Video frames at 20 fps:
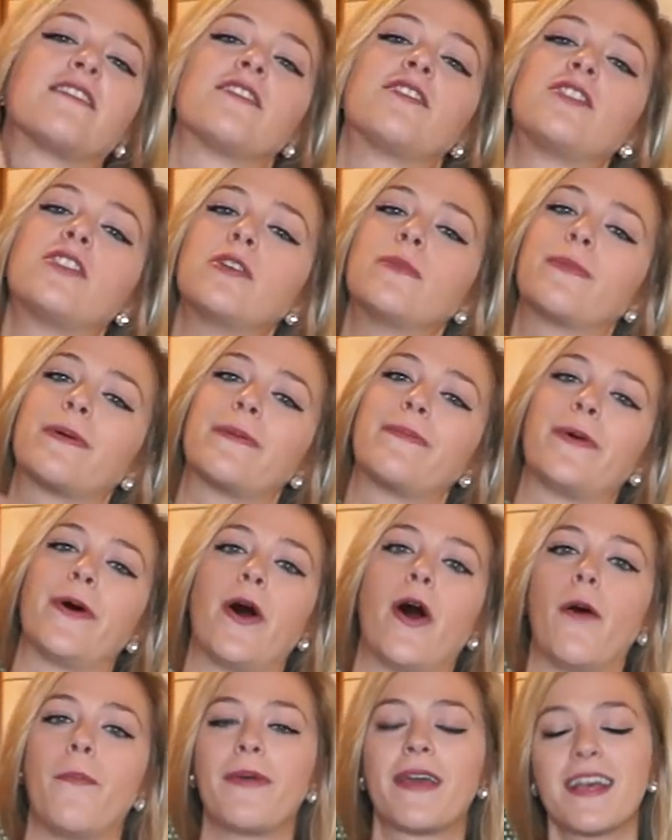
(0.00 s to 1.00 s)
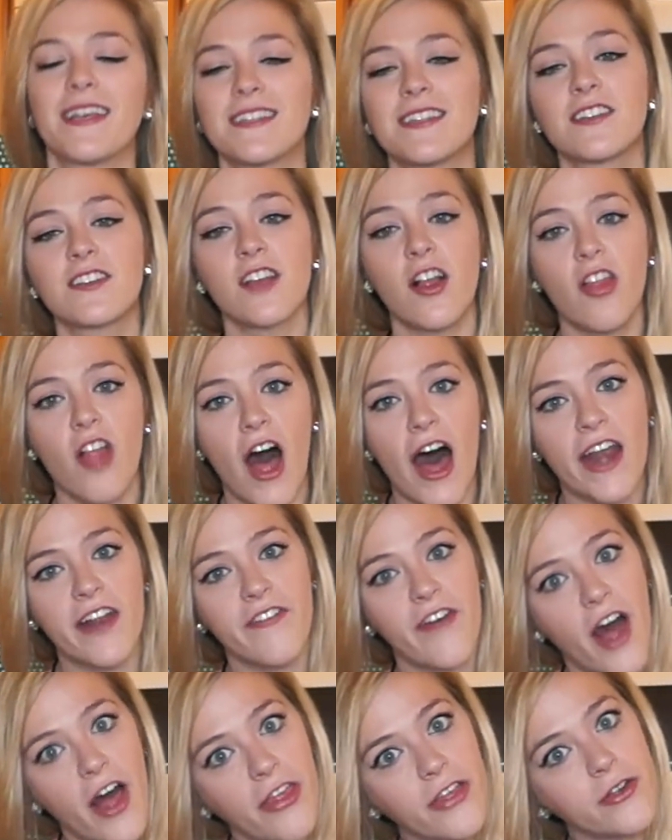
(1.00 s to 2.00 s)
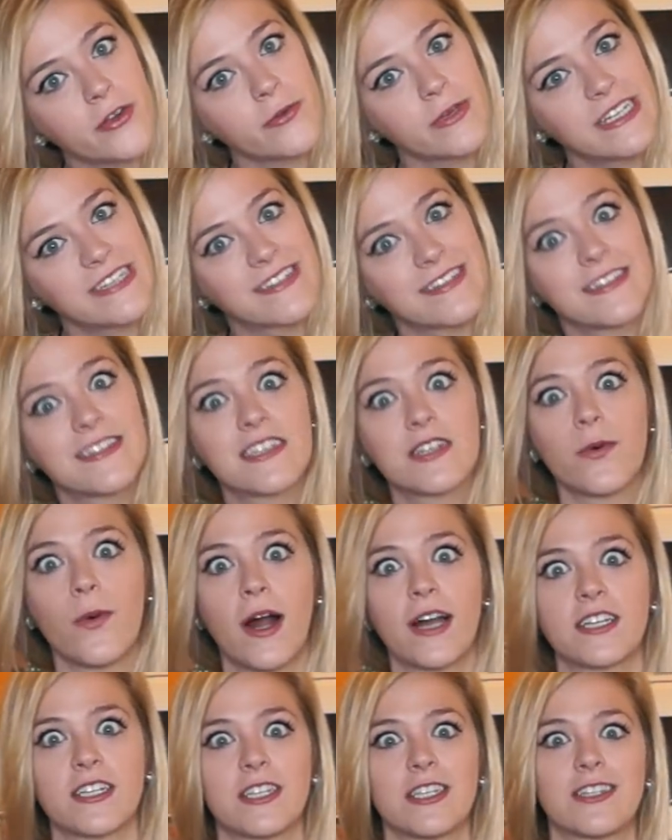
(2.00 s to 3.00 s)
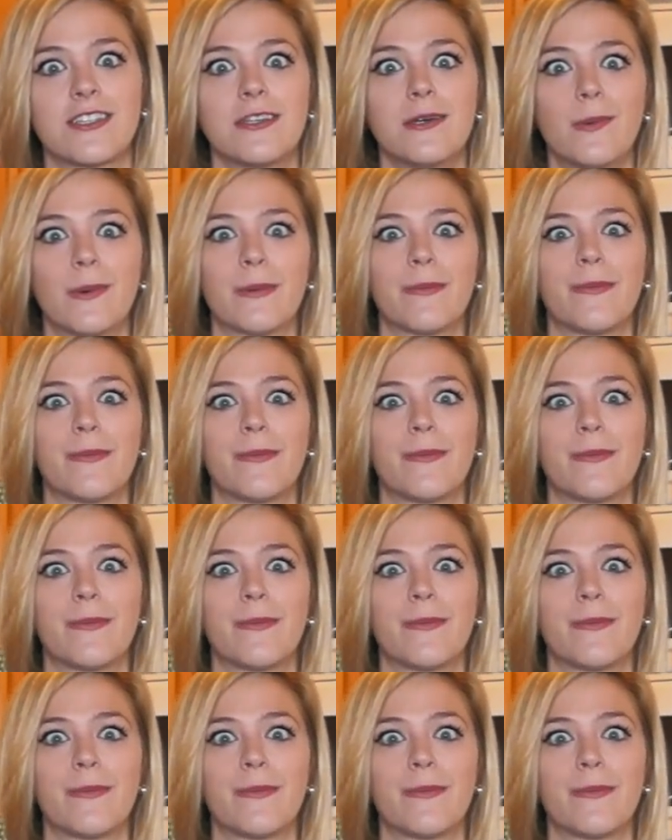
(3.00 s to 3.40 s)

the Super Bowl because there's a lot of other reasons to watch the Super